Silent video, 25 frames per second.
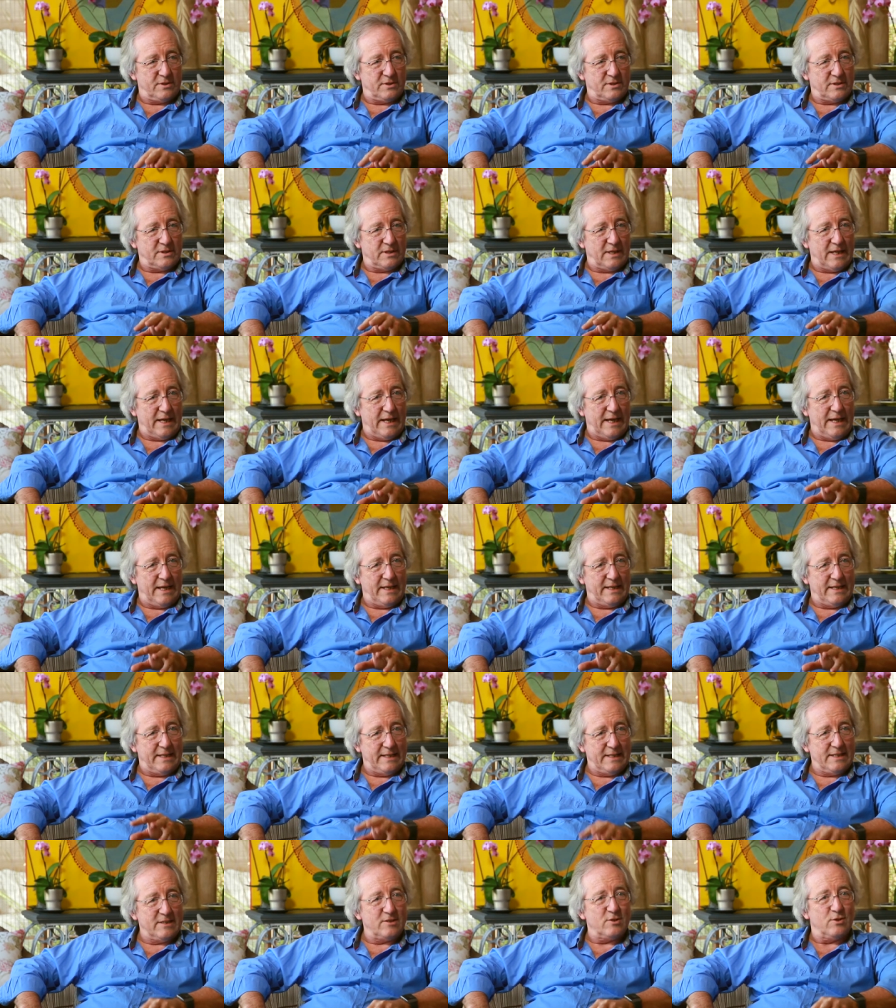Oh.
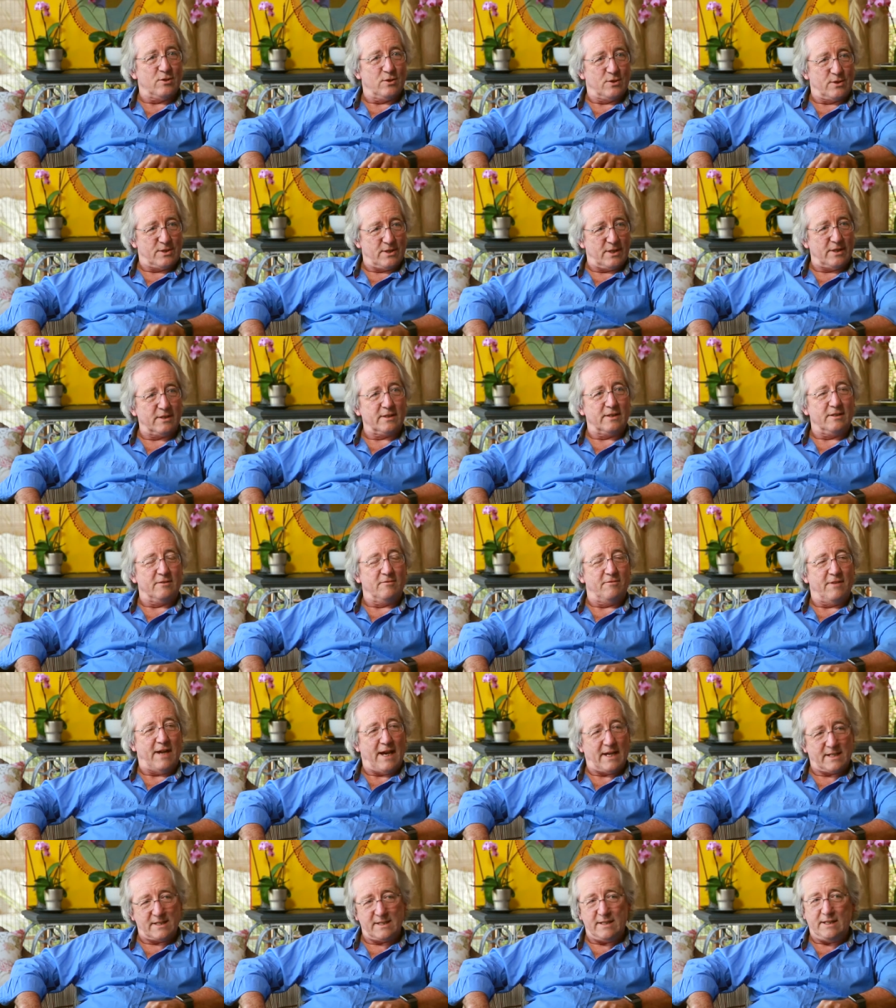And it turns out that
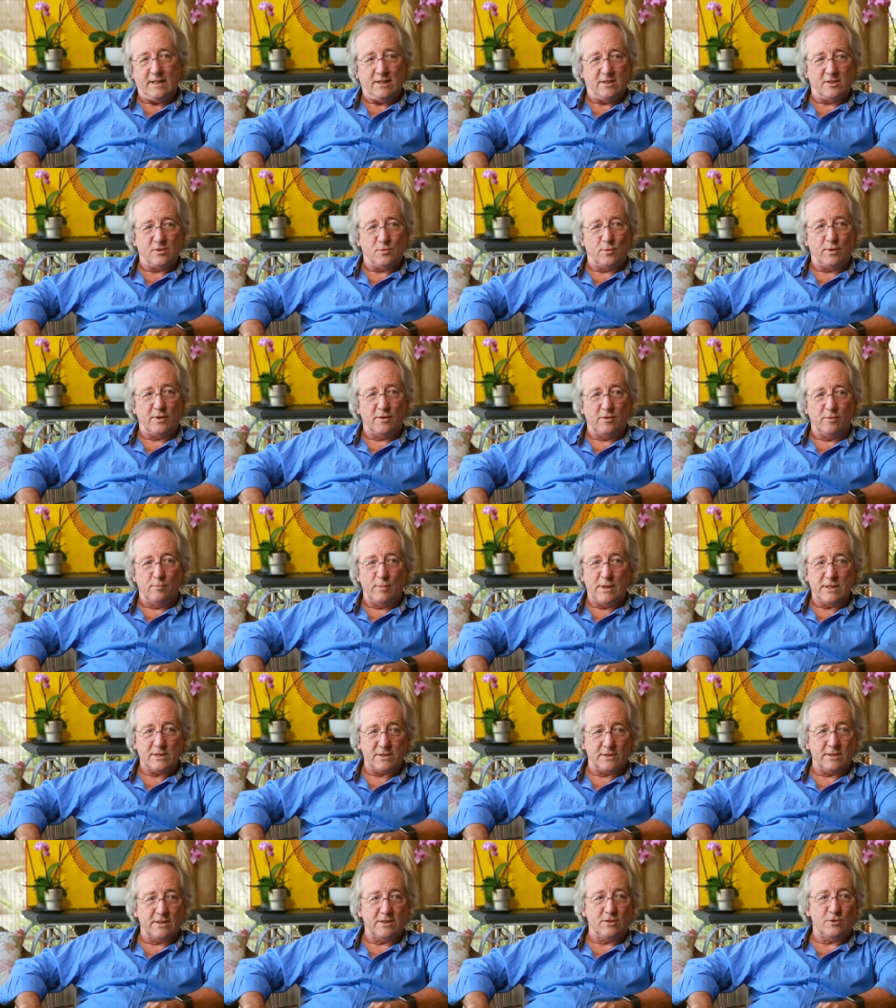vaccines are one of the
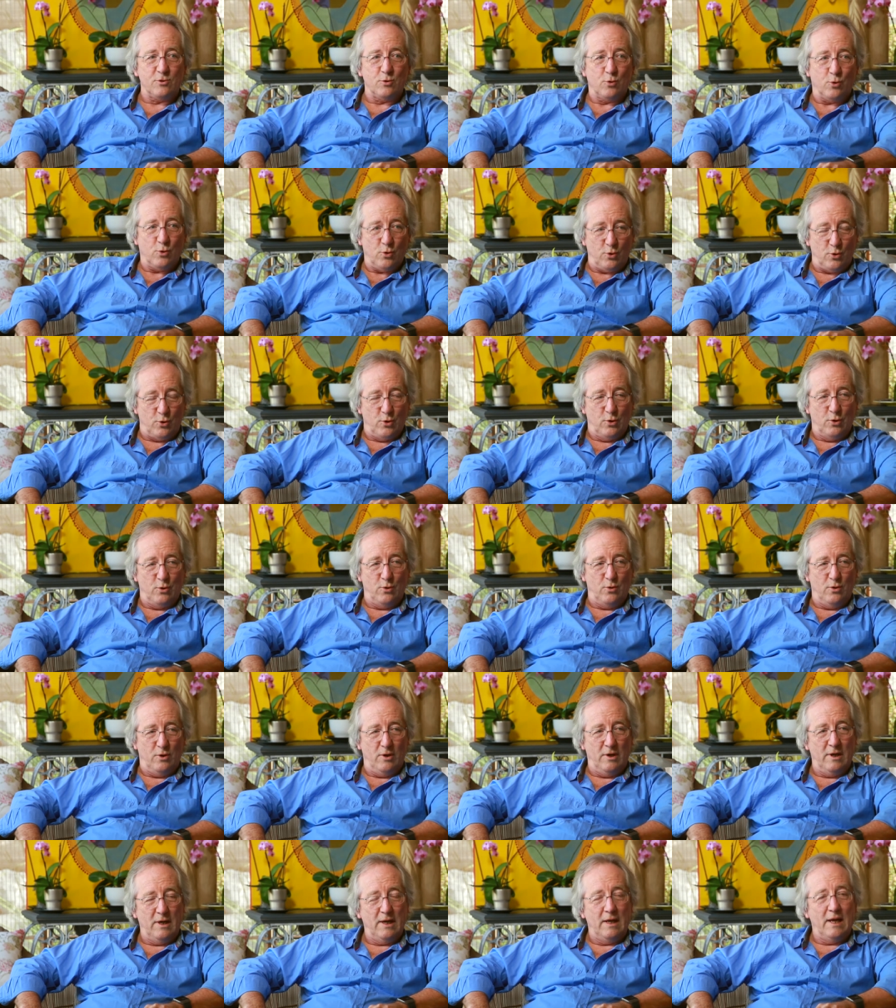best things you could do.
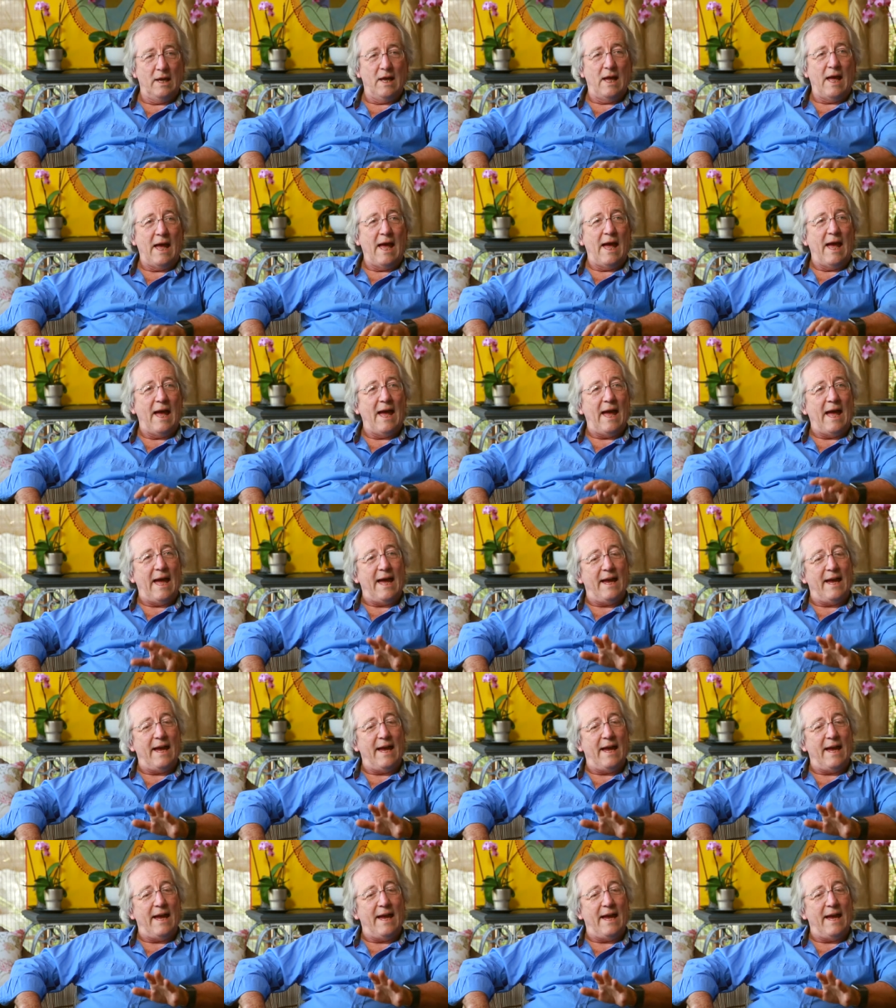Okay.